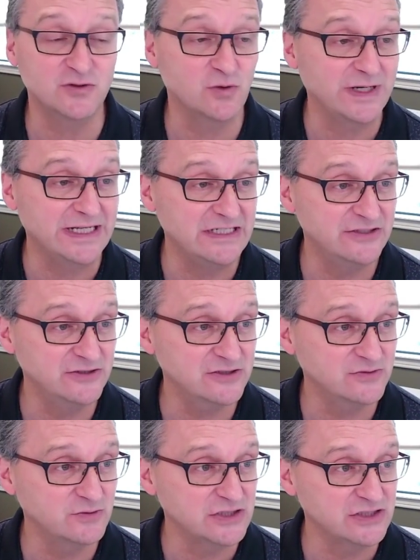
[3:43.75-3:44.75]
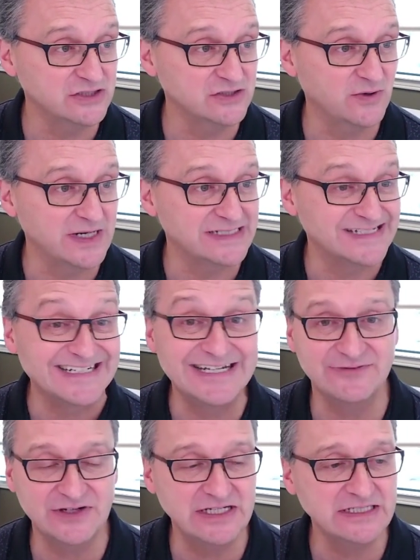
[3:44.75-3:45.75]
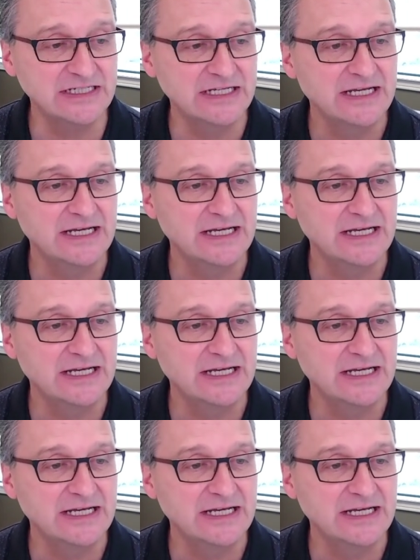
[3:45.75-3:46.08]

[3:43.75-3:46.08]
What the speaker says: 20 years, which is quite significant.